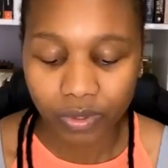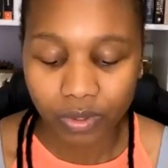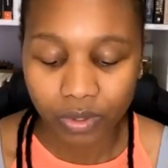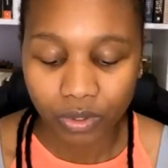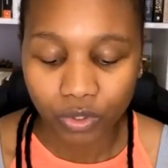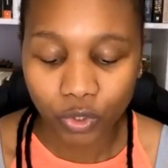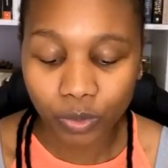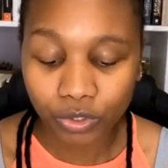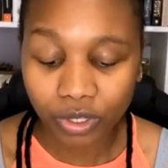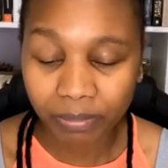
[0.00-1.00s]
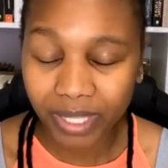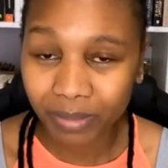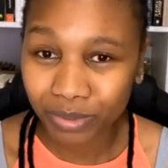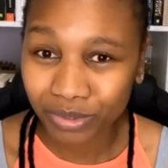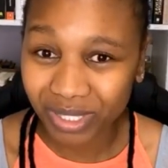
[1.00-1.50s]
You will not be able
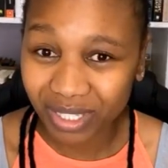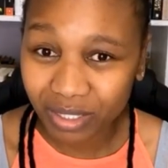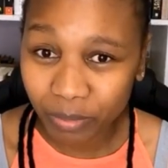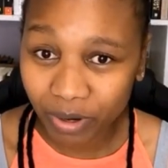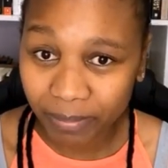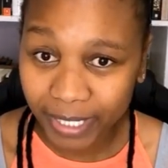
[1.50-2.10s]
to eat properly.